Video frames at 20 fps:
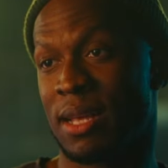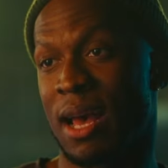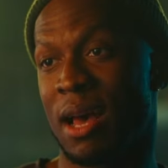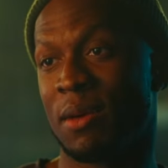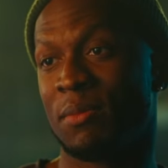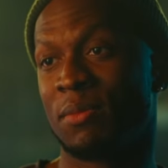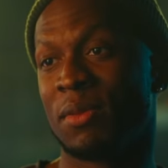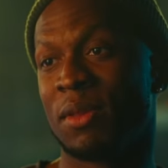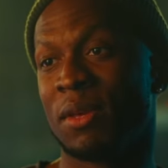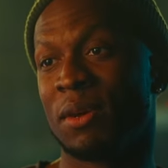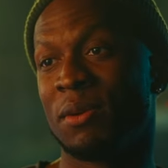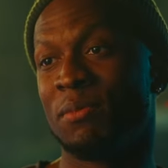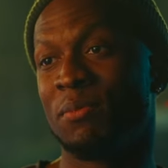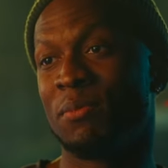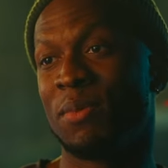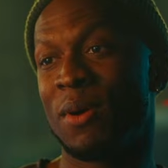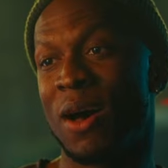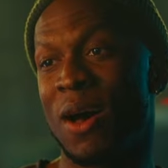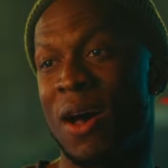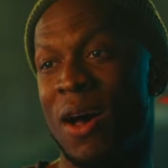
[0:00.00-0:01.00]
I'm the
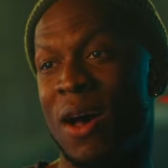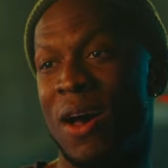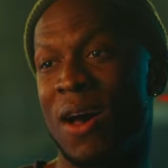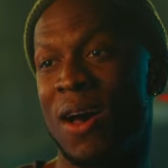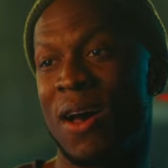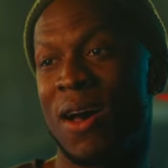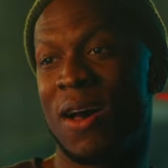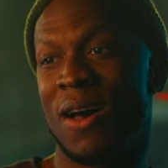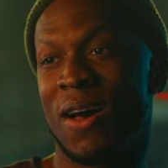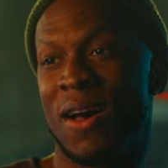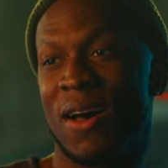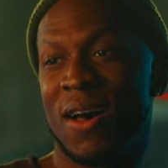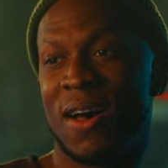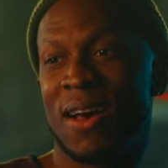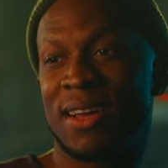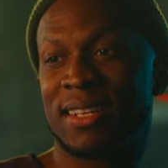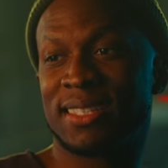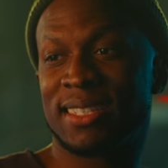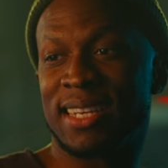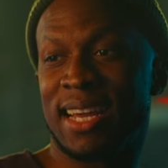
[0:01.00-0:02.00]

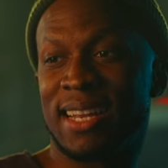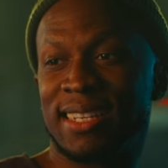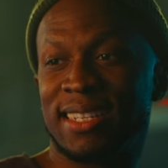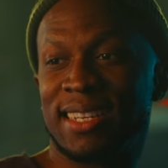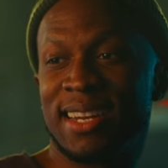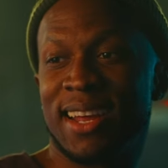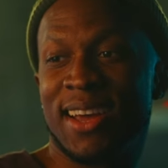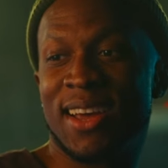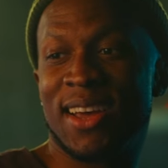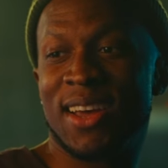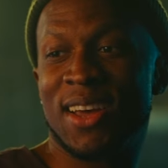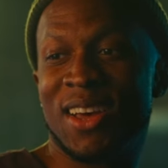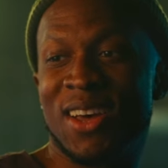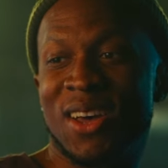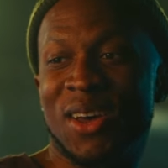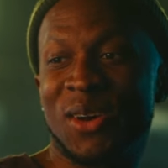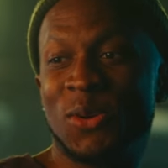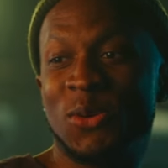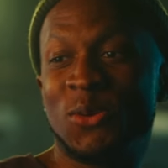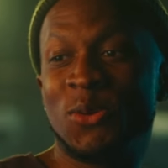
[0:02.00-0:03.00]
bartender.
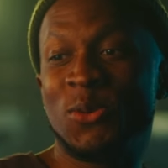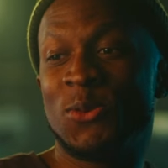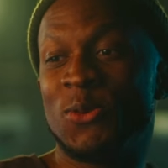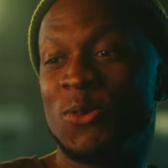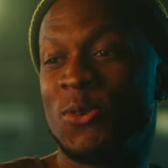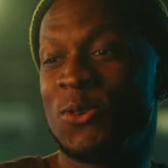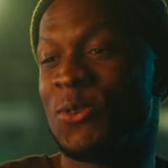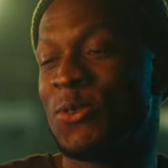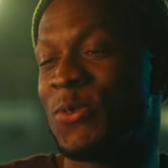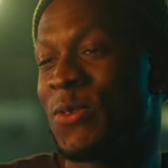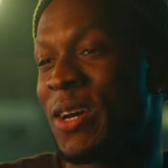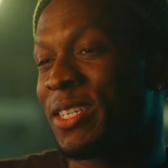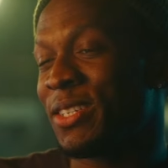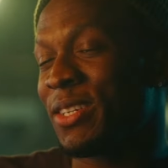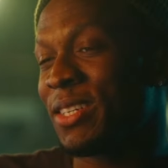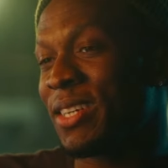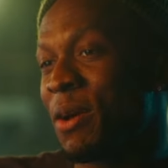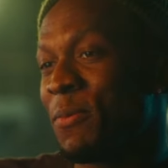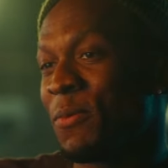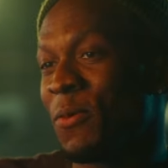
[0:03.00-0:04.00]
Ooh, I
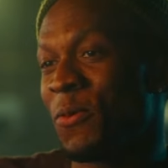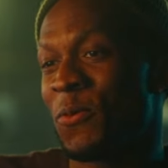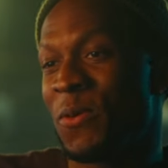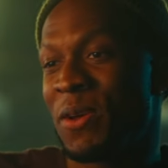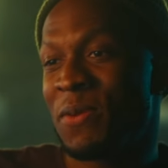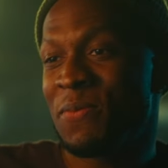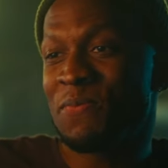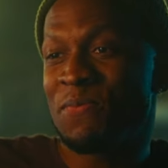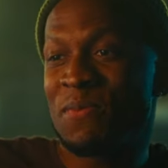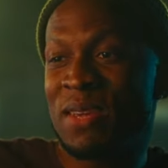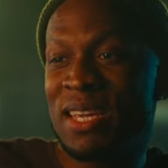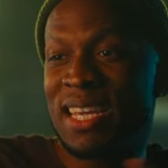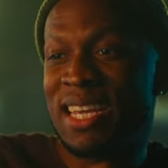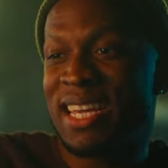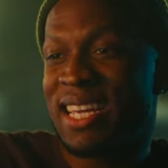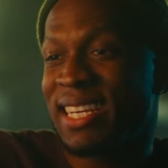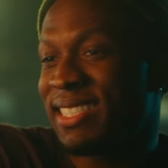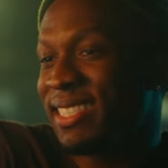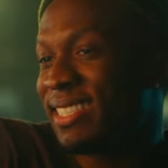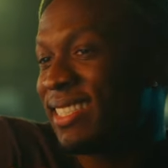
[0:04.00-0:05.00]
come with me
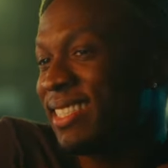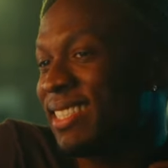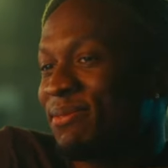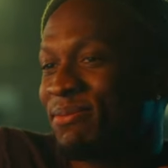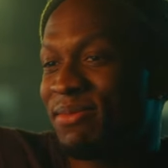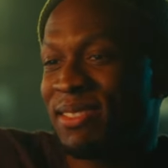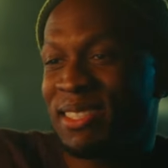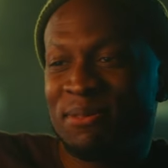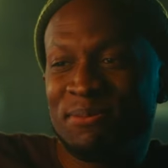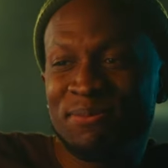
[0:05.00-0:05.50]
and I'm the